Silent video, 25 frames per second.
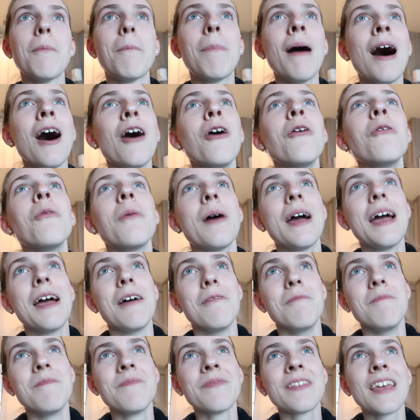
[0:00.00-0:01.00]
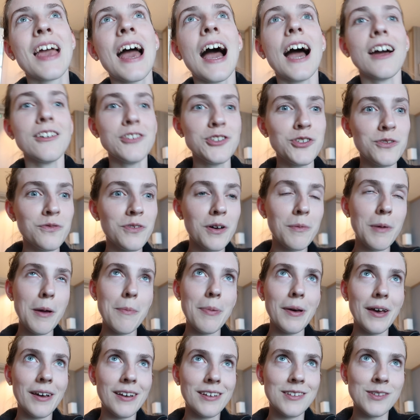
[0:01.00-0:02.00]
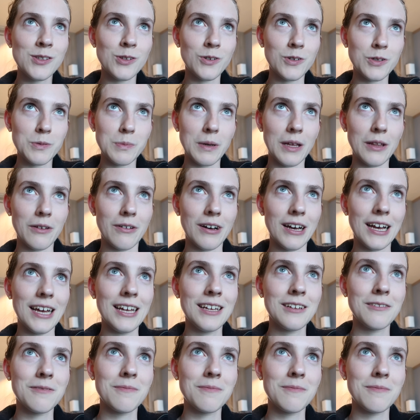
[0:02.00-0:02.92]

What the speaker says: Poem. How did you find my Birkenstocks, by the way?